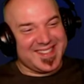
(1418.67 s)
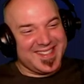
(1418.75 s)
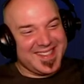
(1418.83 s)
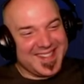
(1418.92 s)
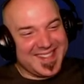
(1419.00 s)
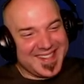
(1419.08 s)

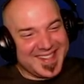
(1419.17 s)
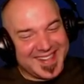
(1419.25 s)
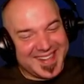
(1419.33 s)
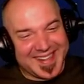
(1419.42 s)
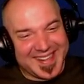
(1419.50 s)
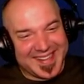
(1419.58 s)

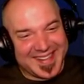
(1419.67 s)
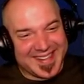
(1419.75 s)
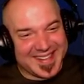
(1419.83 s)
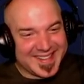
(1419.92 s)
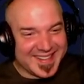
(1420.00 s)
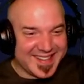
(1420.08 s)

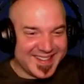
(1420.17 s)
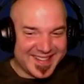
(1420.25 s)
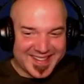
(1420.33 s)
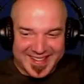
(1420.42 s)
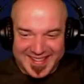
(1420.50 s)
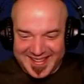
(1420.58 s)

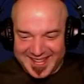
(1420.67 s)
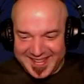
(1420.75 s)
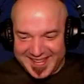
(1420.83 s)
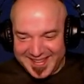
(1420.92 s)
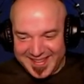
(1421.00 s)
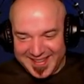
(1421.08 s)

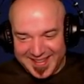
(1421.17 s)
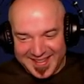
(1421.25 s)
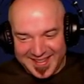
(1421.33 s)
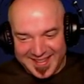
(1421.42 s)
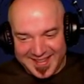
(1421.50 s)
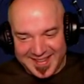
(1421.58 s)

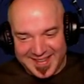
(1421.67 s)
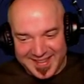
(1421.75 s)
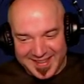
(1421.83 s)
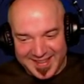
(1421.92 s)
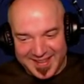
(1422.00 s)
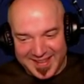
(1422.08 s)
[no speech]